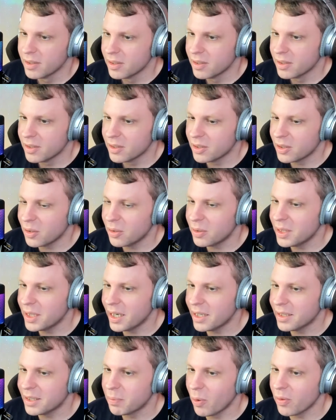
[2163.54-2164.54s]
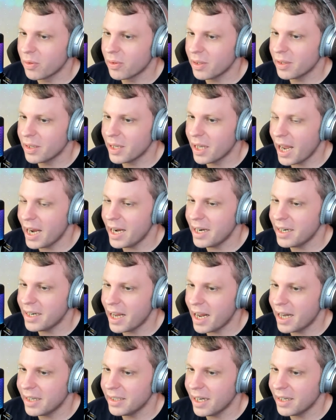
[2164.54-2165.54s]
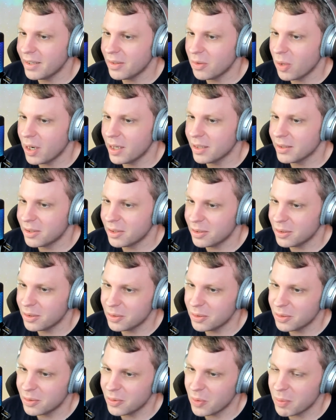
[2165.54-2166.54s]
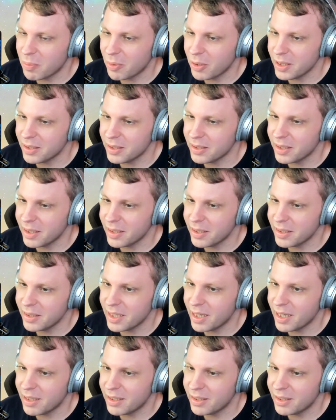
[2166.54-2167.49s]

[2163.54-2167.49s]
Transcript: So you guys both hate and yet want to replace it, yet